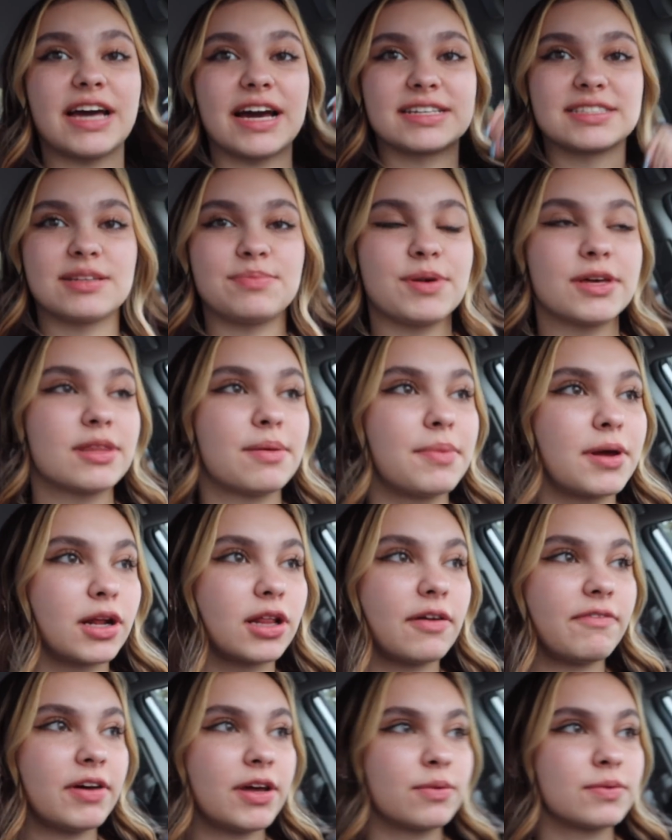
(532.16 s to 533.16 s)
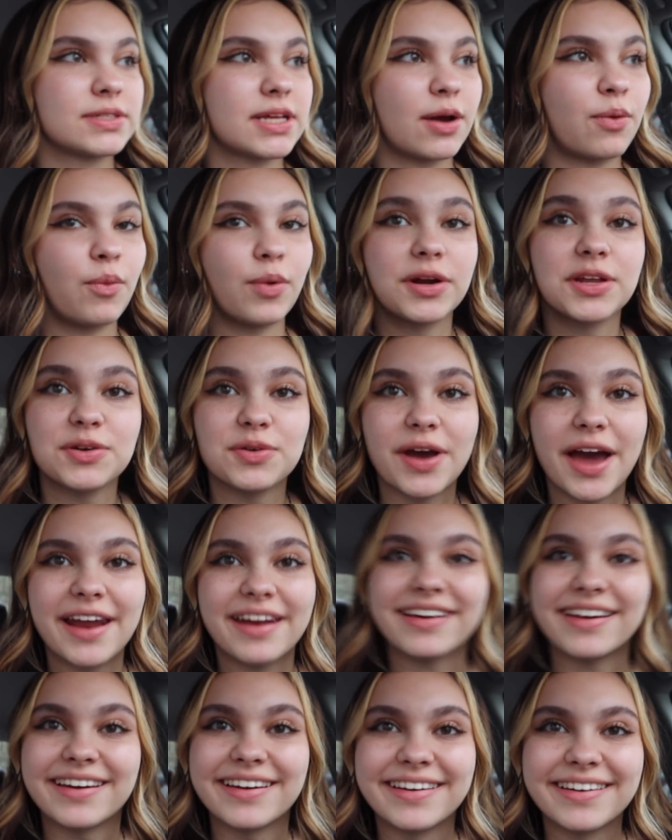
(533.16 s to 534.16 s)
texted me in the middle of it and was like, what are you
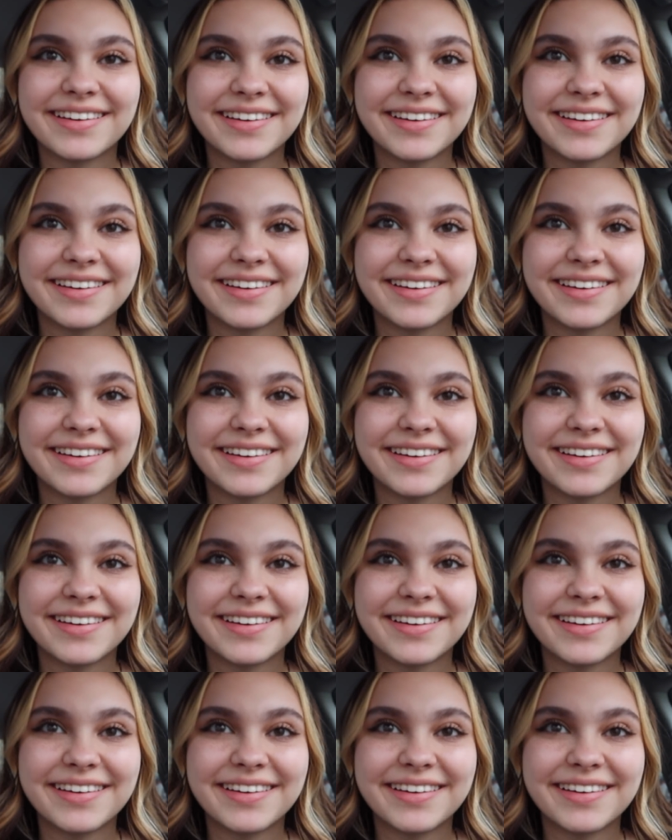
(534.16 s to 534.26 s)
getting?